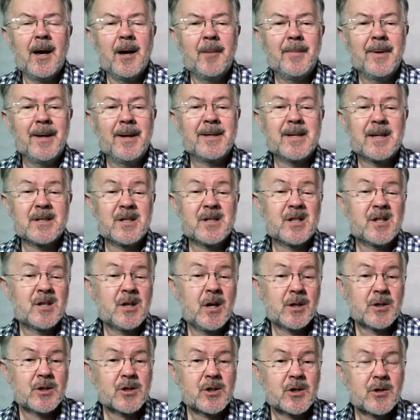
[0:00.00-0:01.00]
It has a
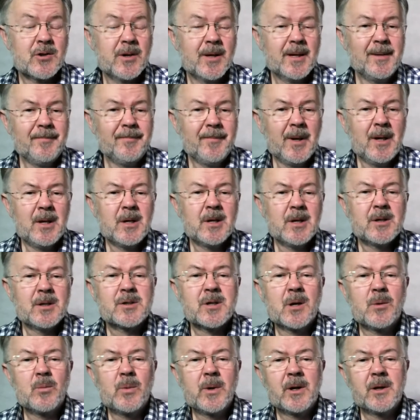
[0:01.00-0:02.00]
touch screen,
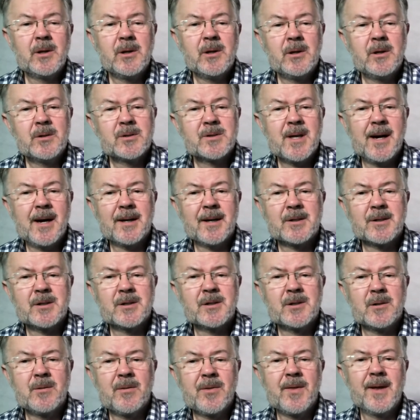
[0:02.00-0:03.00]
so we can use that to
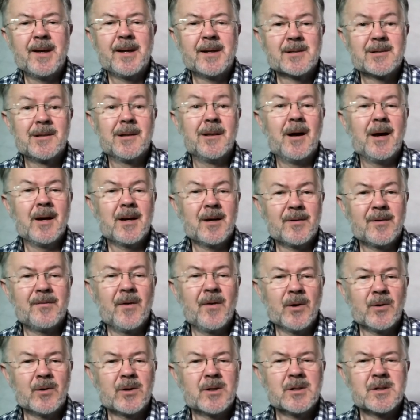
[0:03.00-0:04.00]
do things like
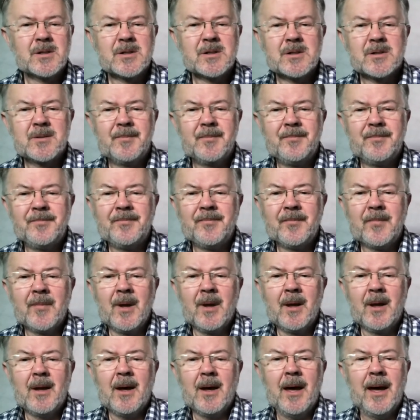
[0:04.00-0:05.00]
focus.
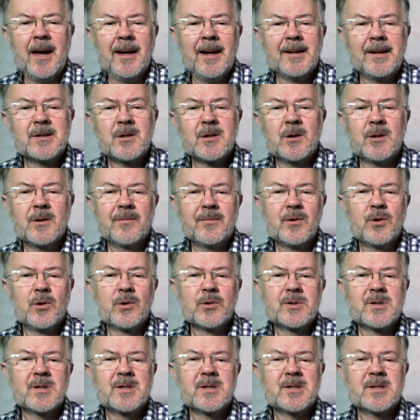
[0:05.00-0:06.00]
And of course,
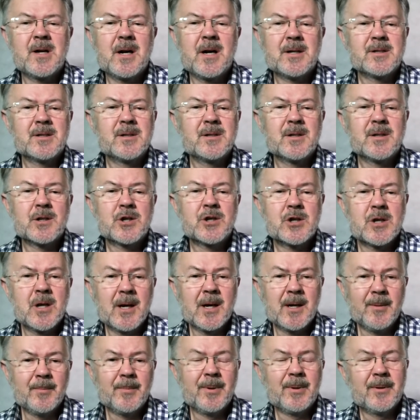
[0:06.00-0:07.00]
the size and the
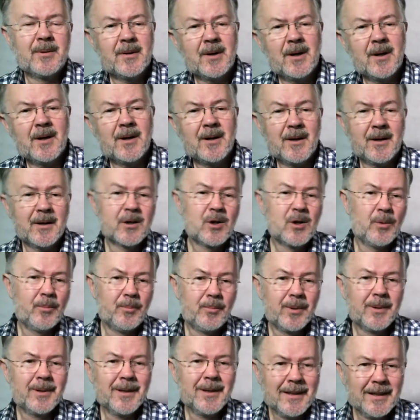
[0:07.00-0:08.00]
shape are
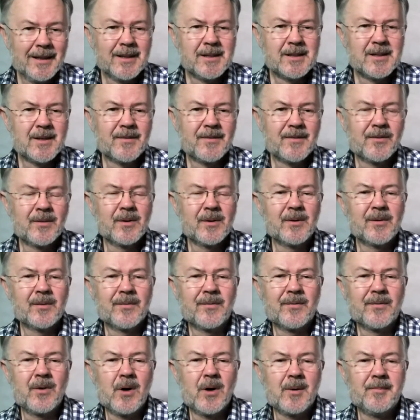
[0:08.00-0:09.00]
completely different
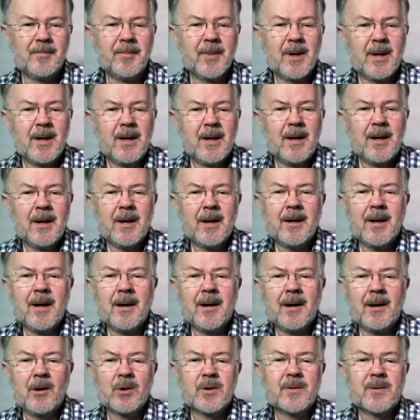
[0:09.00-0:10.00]
from
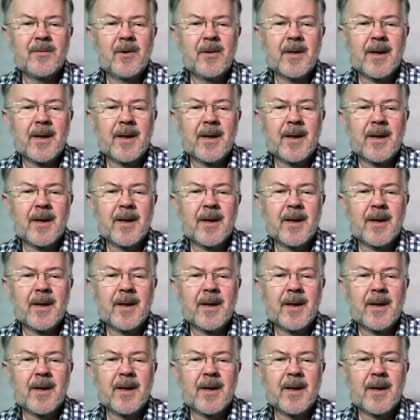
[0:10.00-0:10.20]
a lot of other